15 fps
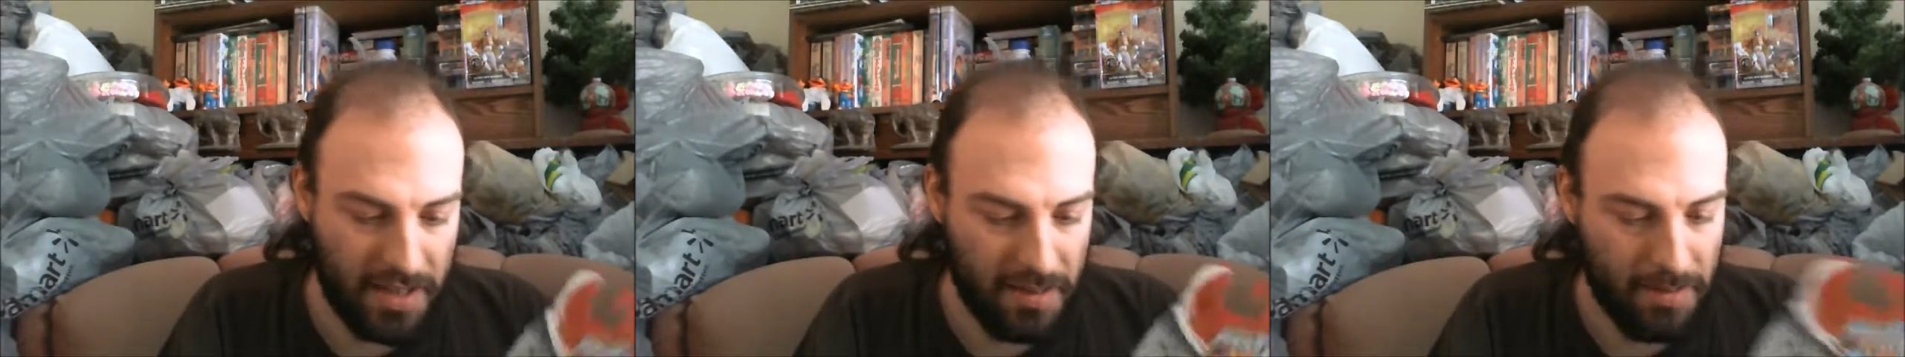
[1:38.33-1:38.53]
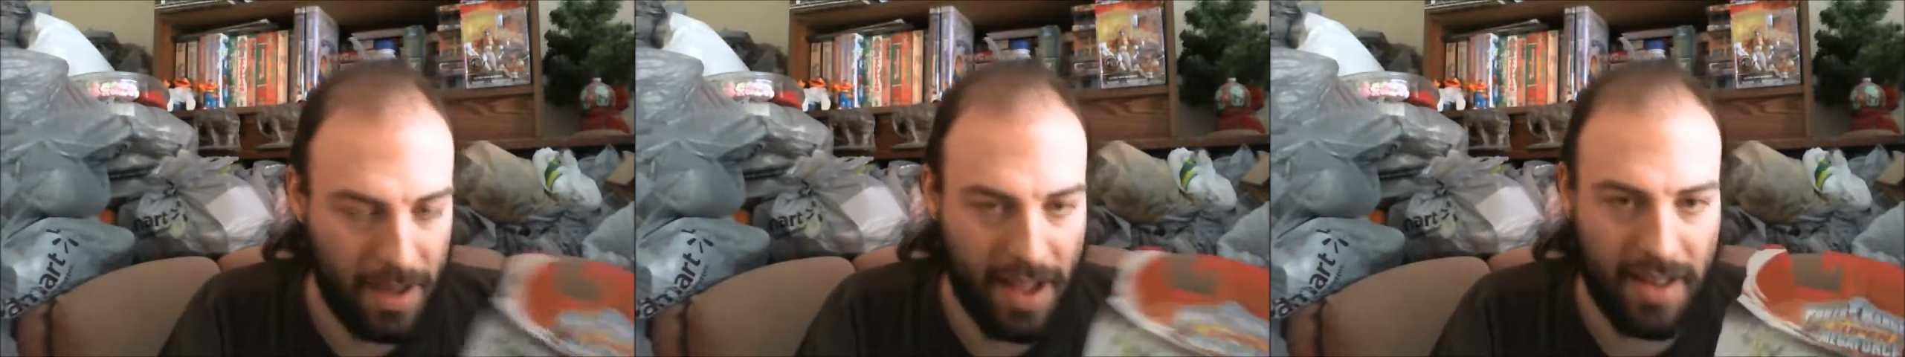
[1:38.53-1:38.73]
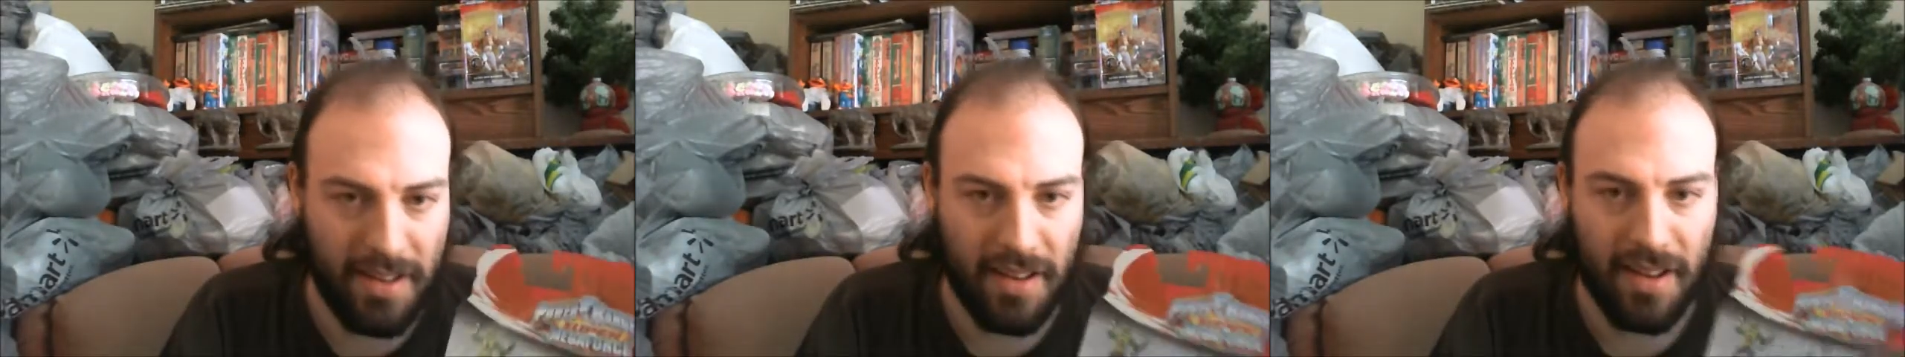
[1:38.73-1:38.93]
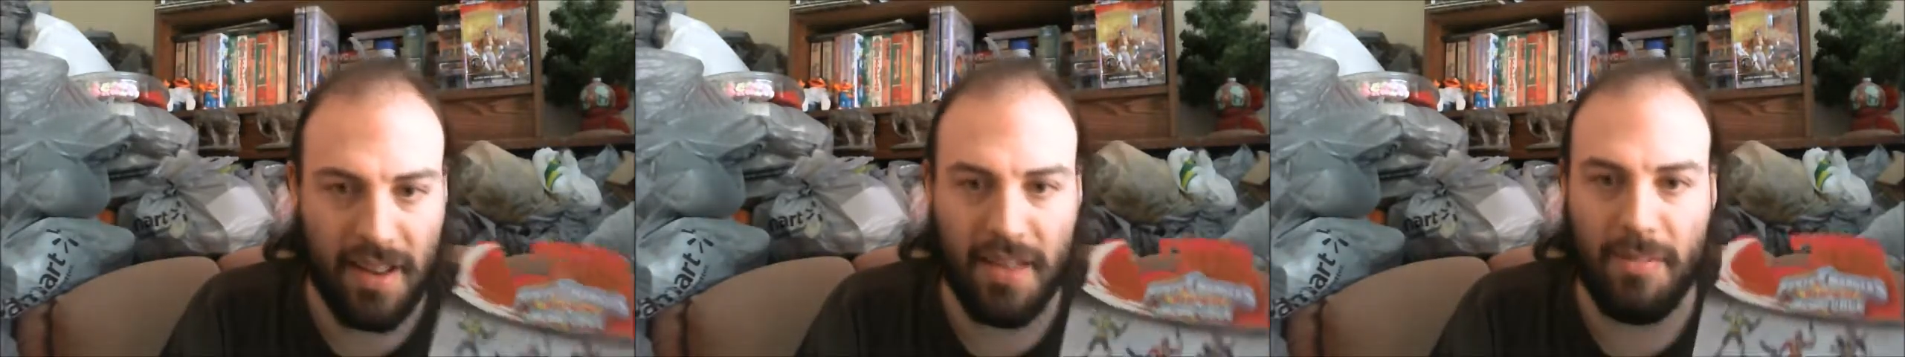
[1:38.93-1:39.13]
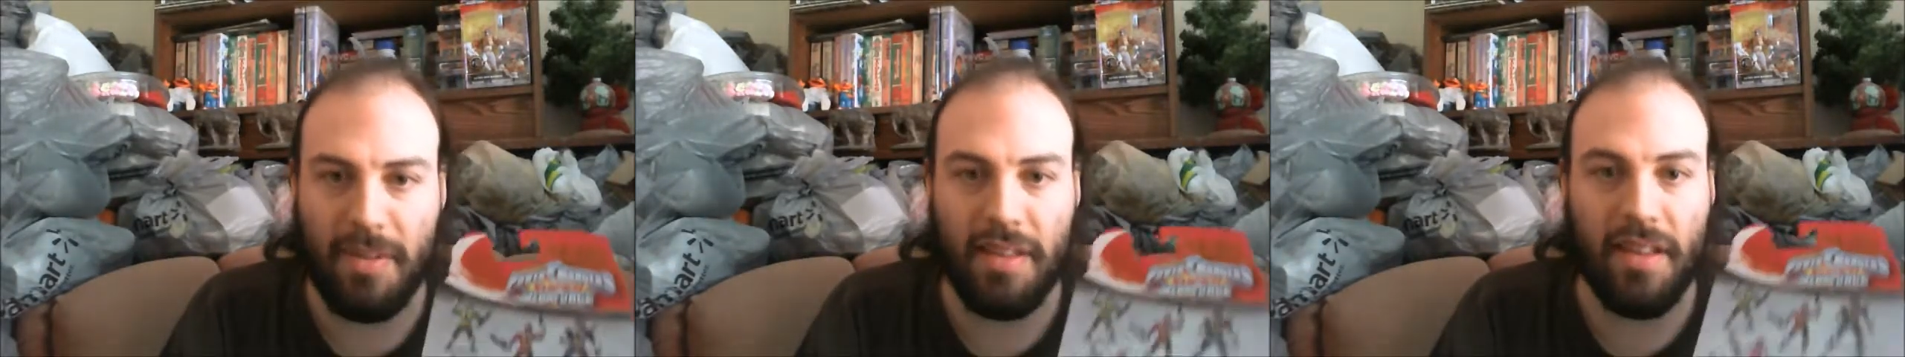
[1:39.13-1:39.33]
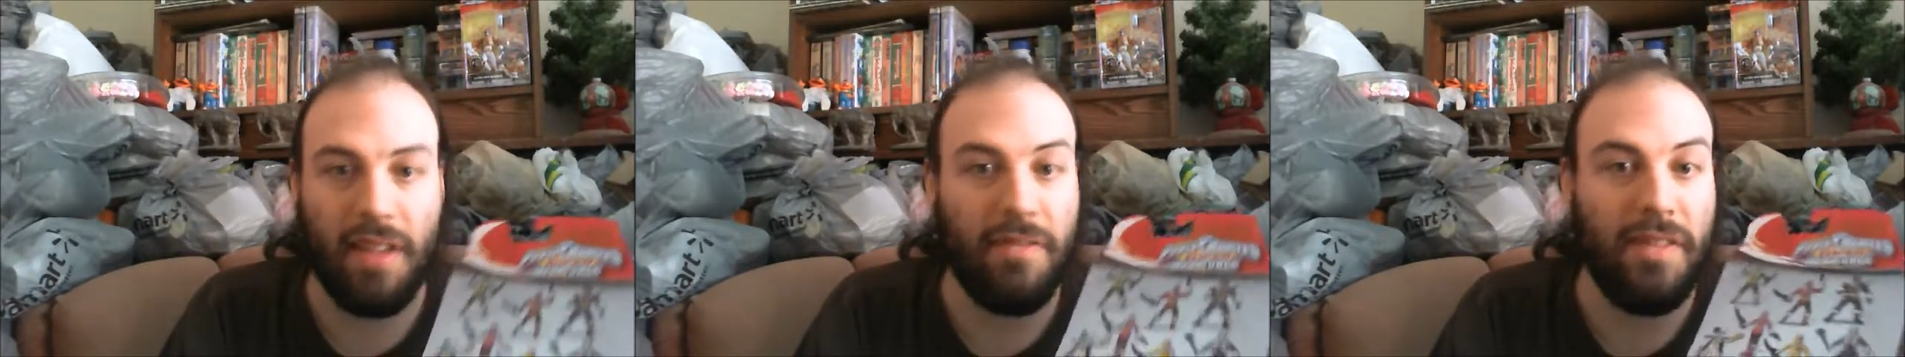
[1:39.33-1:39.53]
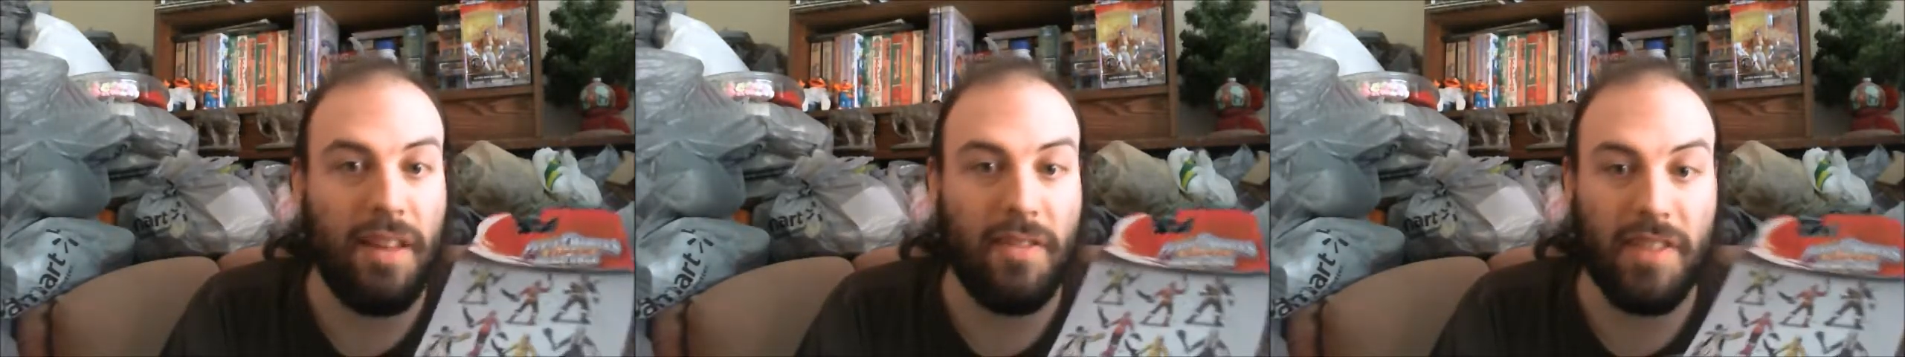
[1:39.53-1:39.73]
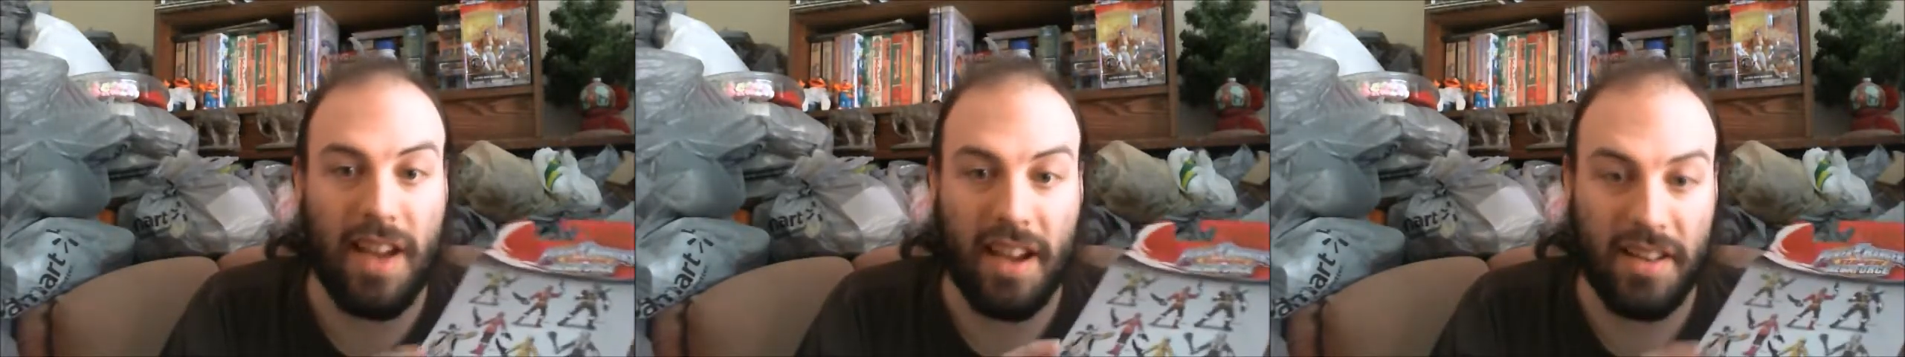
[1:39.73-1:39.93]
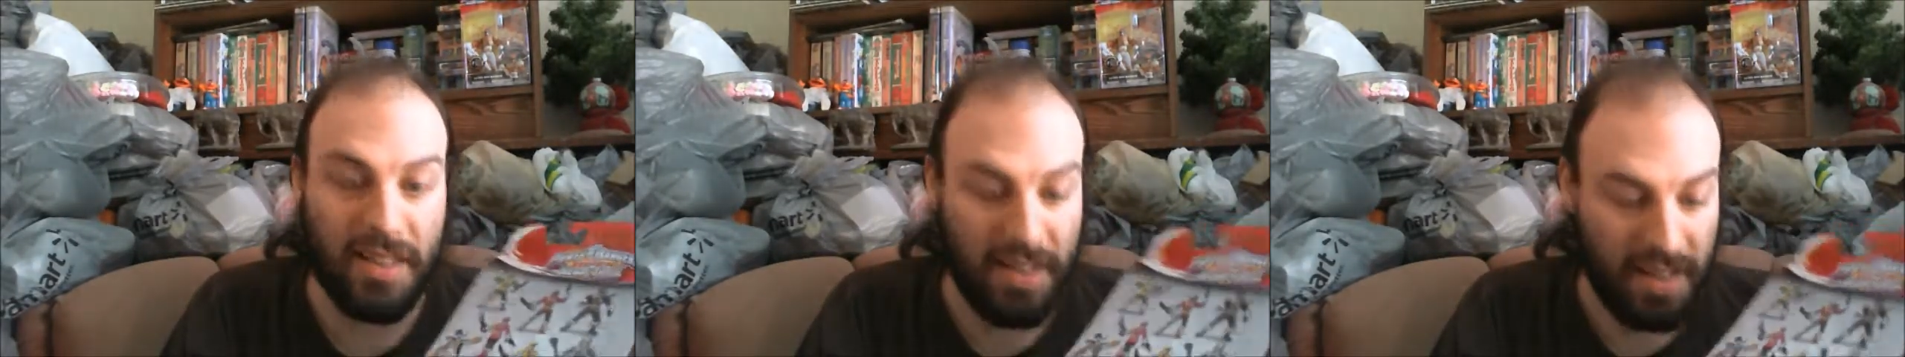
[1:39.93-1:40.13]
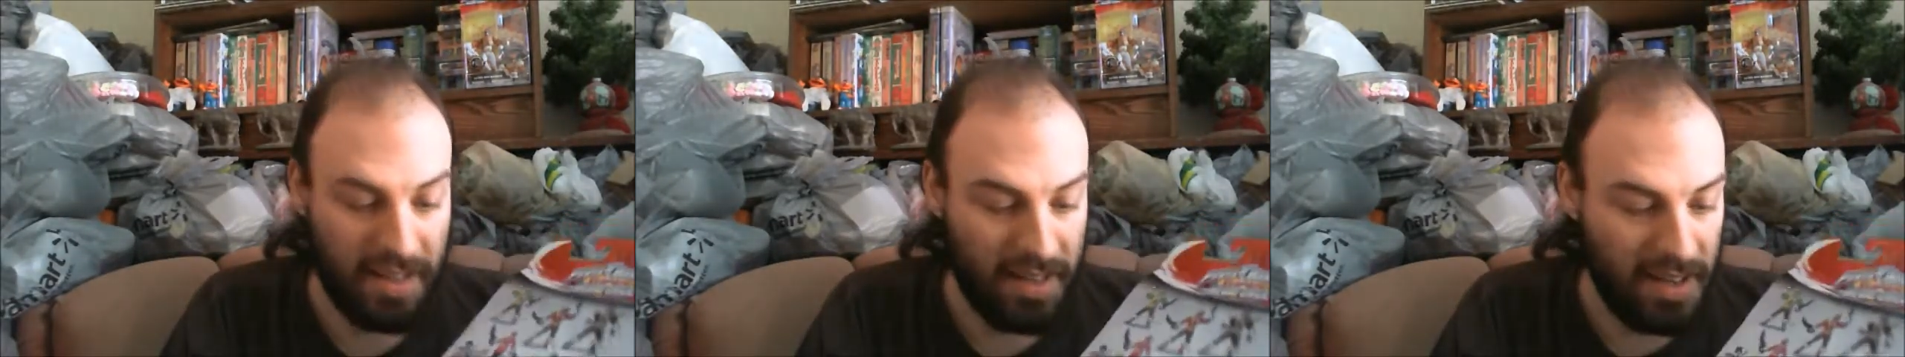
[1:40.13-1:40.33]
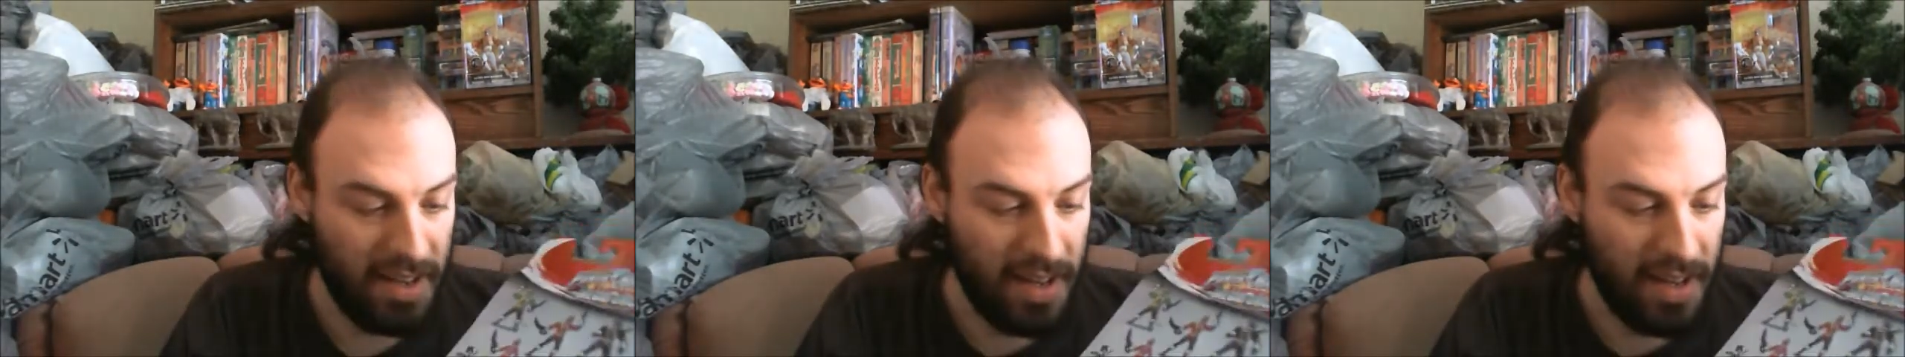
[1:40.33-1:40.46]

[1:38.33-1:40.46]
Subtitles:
the bad guys, because I've never actually,